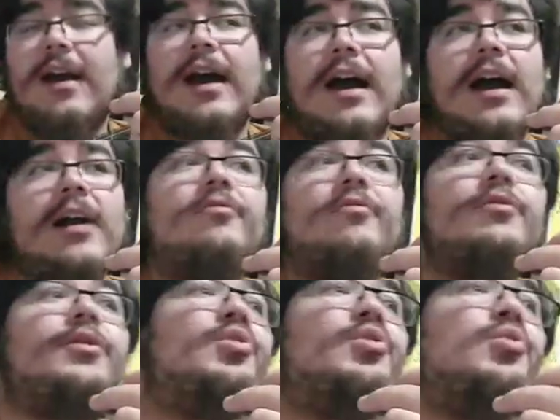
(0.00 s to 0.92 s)
I
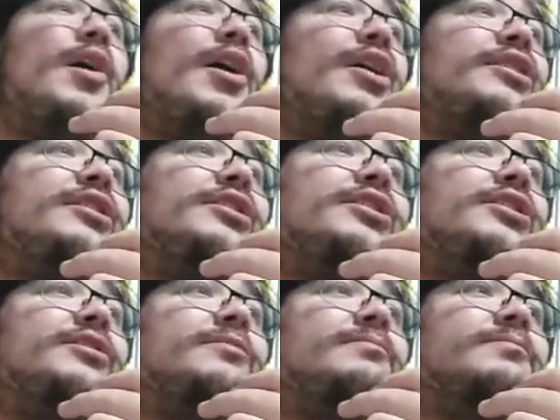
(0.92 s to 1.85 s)
would
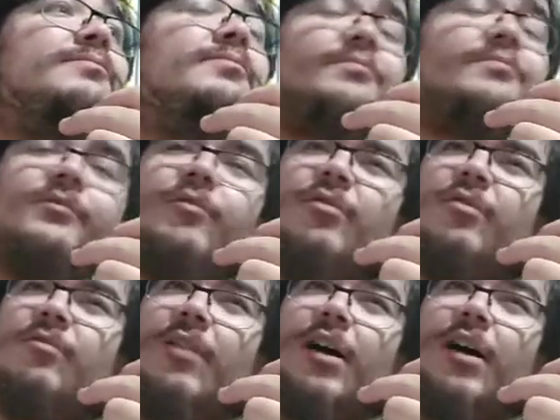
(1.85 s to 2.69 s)
watch. What would you